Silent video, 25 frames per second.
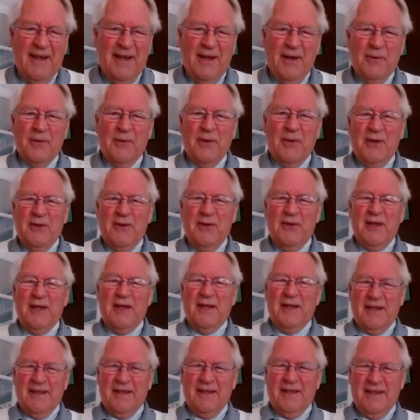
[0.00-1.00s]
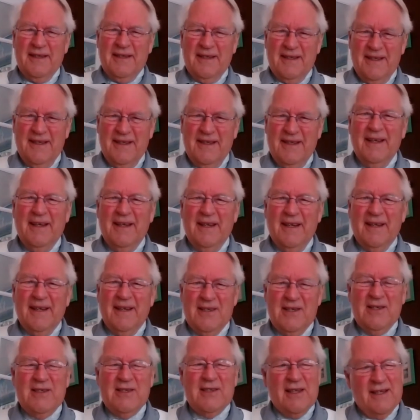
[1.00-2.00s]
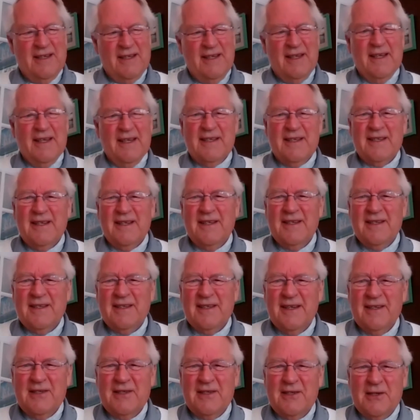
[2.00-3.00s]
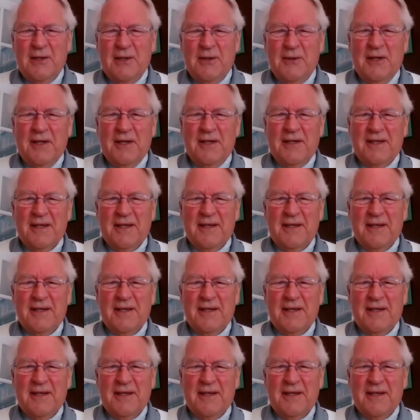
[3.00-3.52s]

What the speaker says: what do you think? And she said, yes, let's do it.